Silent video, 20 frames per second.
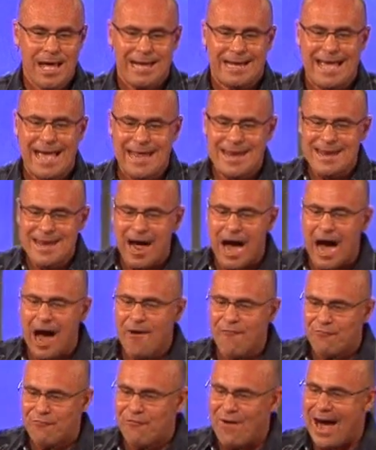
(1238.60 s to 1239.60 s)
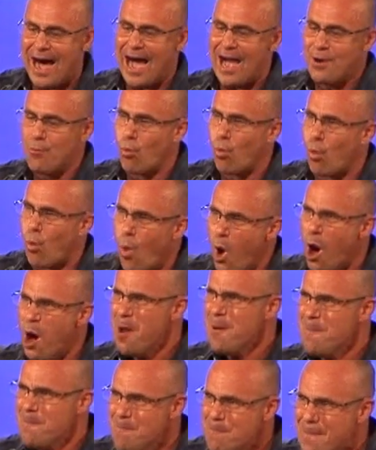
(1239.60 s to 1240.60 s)
cannot find
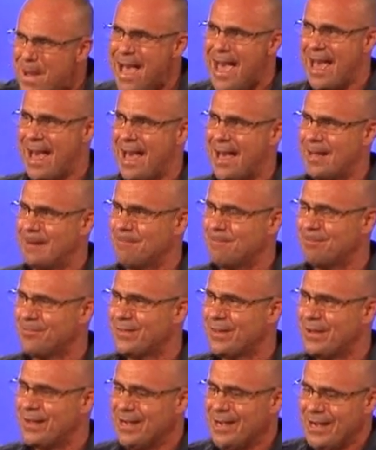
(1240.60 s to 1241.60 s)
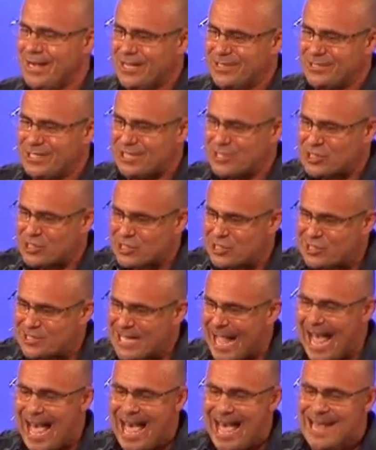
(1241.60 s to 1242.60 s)
one man to
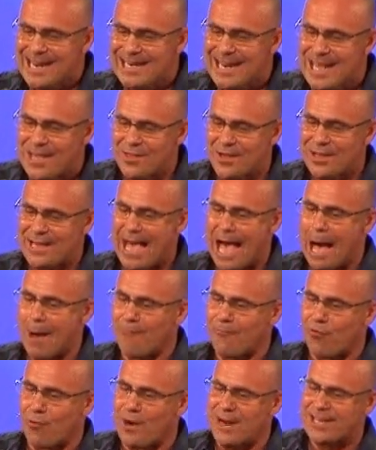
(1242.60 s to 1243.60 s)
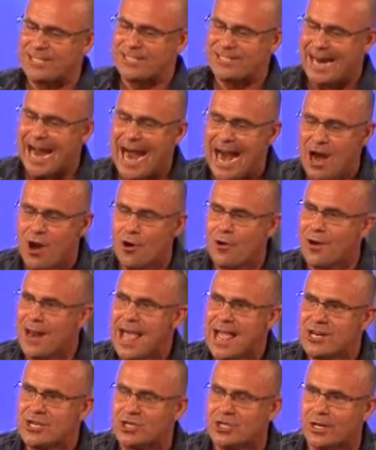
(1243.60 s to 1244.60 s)
stand in the gap for an entire
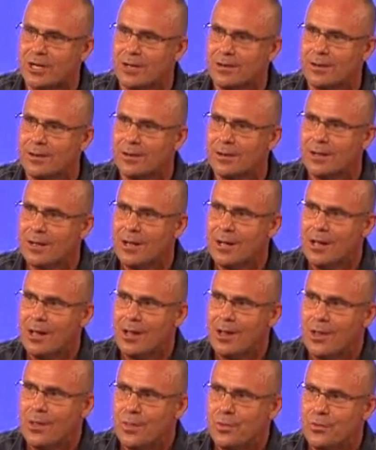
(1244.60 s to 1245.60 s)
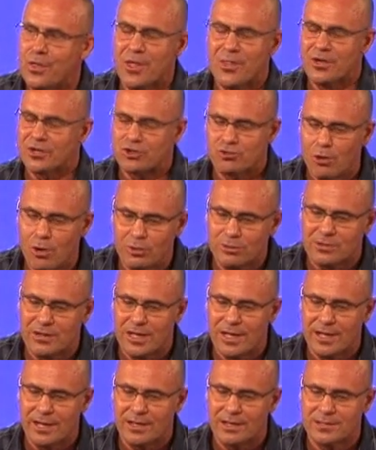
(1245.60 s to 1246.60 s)
nation, then the truth
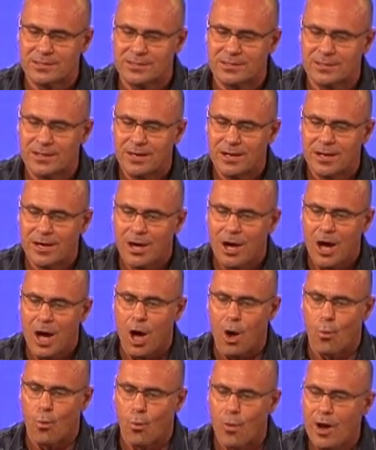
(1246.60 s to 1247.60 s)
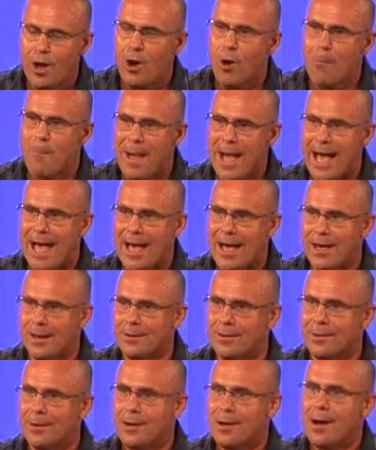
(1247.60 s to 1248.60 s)
is, a real
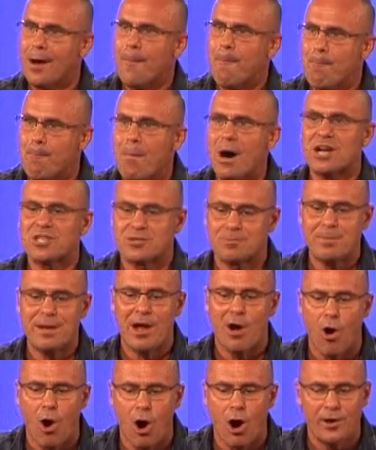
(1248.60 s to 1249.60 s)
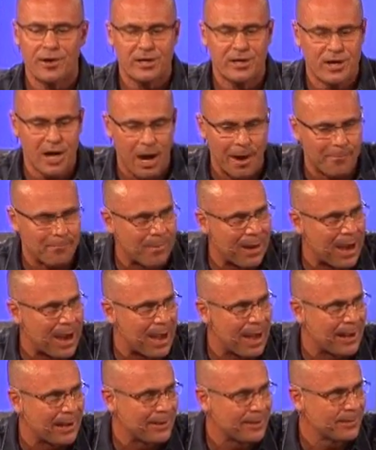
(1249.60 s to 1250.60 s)
man must be hard to come
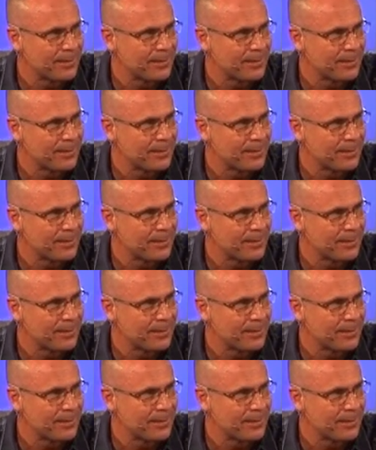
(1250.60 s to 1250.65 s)
by.